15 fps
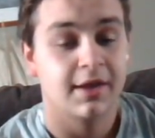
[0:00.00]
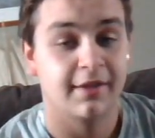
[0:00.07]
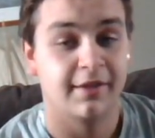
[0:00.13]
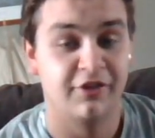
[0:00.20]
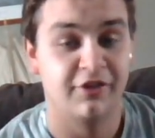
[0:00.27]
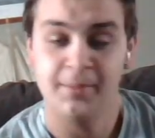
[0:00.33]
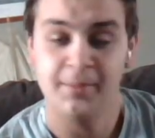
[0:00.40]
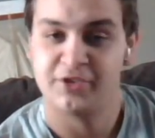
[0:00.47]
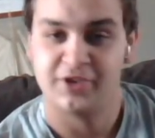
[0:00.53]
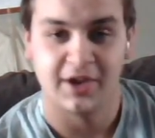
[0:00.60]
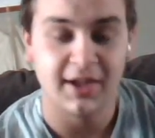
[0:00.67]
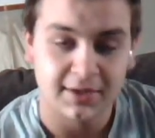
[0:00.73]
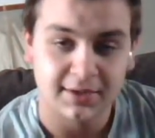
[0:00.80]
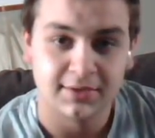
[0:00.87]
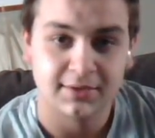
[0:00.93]
is a jump
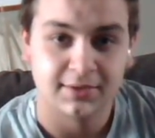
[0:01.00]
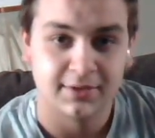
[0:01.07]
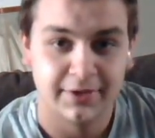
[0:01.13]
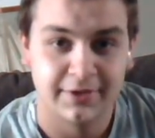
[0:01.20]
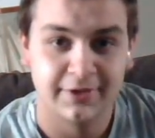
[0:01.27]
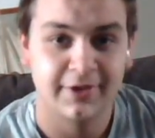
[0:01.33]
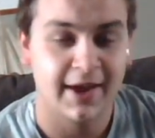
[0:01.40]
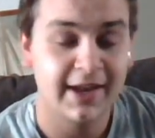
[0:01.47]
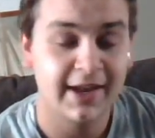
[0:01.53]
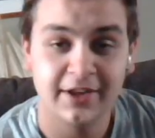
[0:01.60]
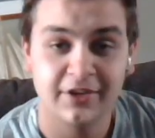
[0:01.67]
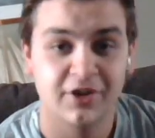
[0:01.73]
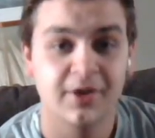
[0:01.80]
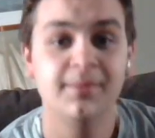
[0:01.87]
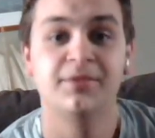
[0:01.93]
shot. They're
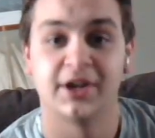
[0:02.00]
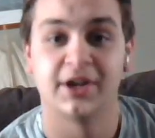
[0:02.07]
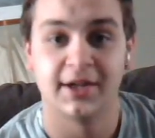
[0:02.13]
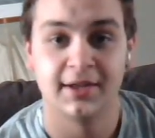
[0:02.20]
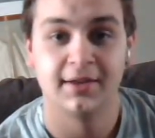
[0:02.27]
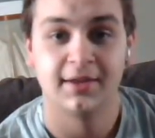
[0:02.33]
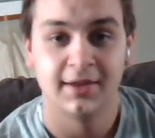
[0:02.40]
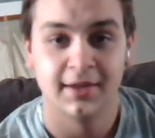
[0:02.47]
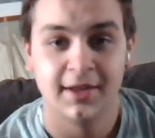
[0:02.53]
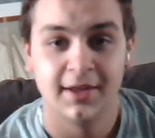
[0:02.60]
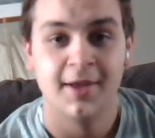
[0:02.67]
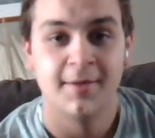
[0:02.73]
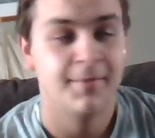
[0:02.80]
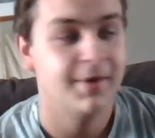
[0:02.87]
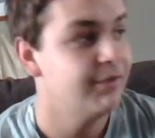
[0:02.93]
adding a jump shot.
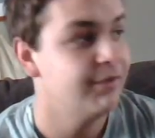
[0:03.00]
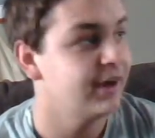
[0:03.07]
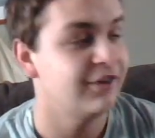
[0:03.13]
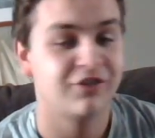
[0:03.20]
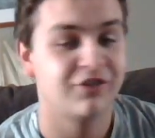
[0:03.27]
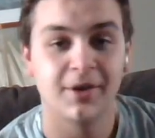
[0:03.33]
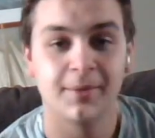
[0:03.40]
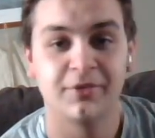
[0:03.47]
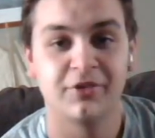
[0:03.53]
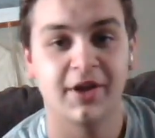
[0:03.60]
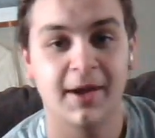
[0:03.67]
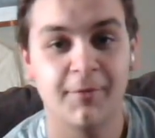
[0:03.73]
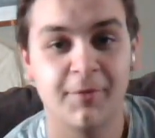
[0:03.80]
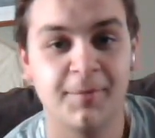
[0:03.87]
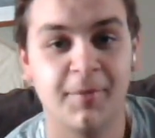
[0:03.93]
Mid-range jump
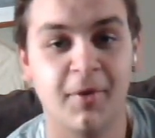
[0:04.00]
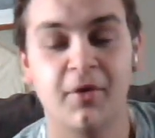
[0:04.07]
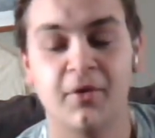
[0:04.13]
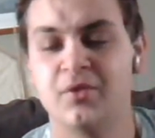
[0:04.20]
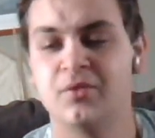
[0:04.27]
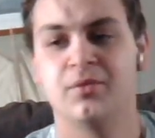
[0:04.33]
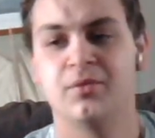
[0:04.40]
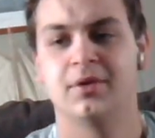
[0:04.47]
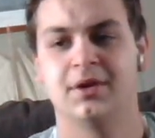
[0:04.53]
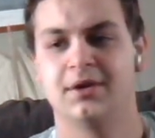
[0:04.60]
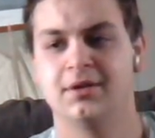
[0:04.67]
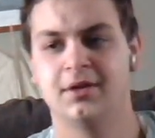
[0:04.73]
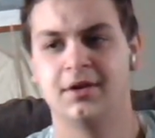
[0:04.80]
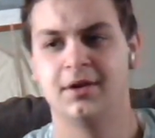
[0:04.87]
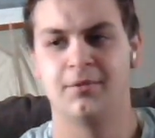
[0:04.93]
shot, we
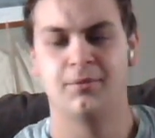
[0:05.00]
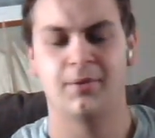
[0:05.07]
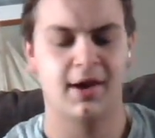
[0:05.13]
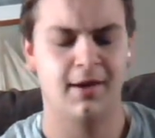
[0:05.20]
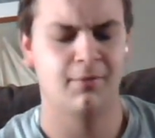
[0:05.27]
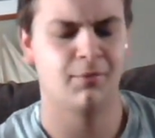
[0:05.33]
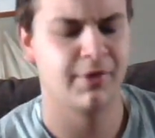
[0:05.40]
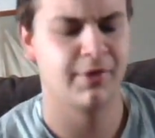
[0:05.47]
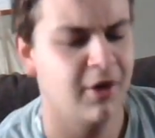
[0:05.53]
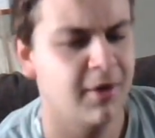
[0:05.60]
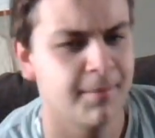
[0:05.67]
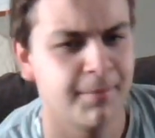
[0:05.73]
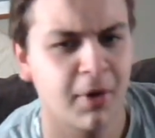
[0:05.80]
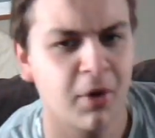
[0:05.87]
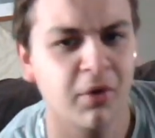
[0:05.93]

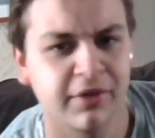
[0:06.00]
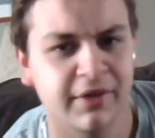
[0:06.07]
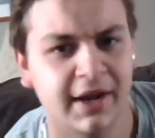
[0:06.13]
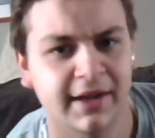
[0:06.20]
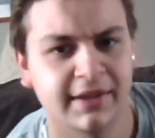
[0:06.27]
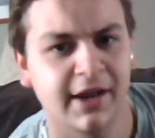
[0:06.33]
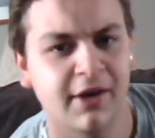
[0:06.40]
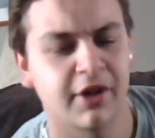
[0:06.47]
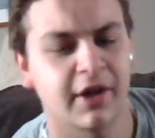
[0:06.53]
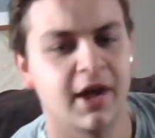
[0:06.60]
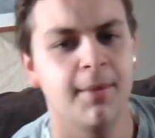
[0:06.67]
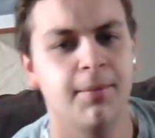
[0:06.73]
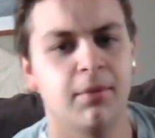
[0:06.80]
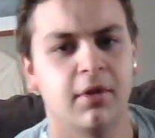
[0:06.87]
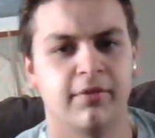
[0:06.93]
saw them both knock down a
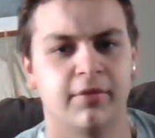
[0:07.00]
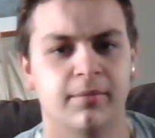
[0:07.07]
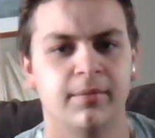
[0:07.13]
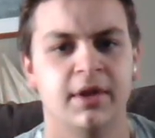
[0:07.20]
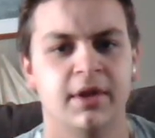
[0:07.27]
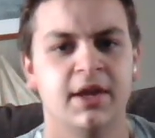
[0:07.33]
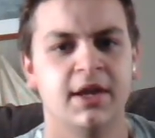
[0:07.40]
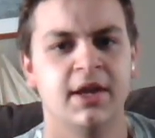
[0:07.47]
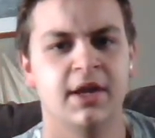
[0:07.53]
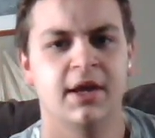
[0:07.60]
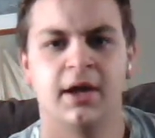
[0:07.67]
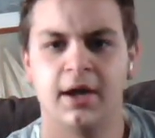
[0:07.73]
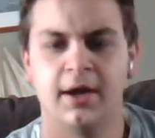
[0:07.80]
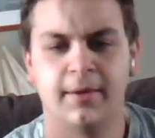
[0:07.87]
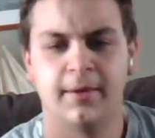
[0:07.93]
couple
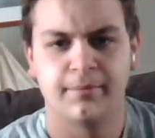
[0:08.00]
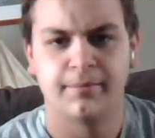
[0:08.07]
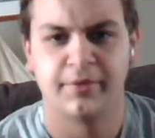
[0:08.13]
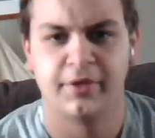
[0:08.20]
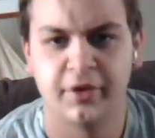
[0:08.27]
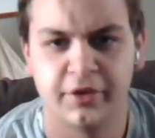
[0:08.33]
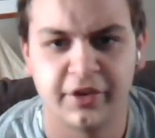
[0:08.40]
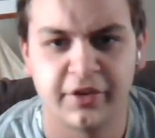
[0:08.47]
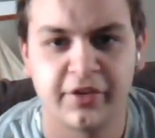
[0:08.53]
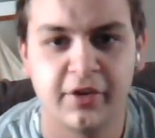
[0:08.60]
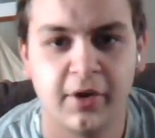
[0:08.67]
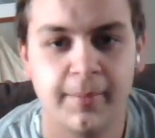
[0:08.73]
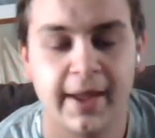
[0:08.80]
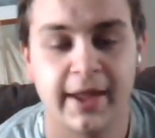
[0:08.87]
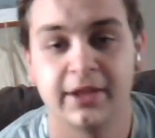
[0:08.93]
of them. You
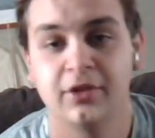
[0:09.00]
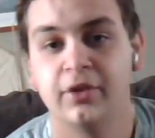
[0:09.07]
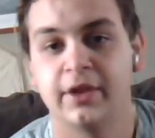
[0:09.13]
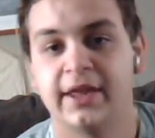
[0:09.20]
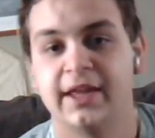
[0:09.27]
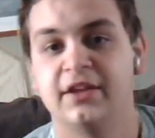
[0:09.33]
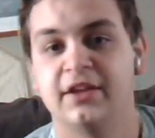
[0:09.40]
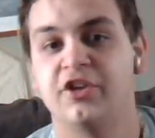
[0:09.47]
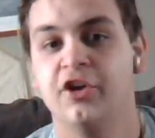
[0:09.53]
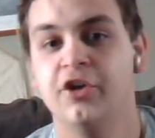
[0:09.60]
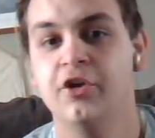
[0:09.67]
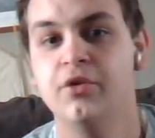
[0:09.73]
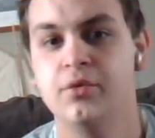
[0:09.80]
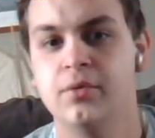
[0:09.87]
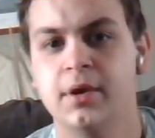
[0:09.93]
saw Matt Hill hit
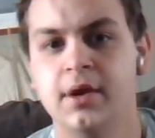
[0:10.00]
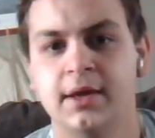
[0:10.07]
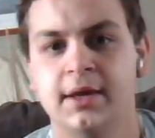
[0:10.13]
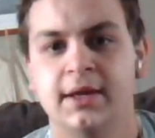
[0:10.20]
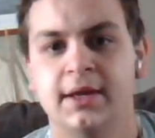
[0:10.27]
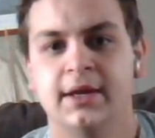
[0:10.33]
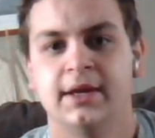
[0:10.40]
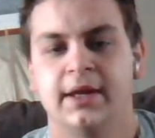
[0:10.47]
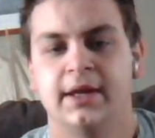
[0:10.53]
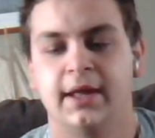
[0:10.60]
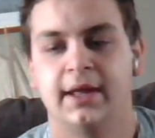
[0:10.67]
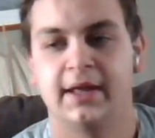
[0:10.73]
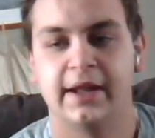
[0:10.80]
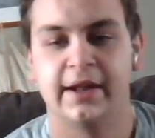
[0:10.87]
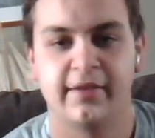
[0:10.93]
two
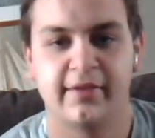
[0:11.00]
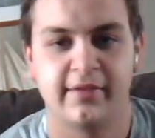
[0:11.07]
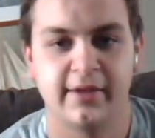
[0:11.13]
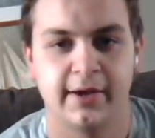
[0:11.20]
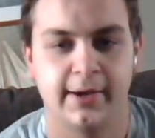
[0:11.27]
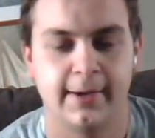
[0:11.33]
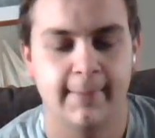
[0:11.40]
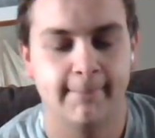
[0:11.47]
against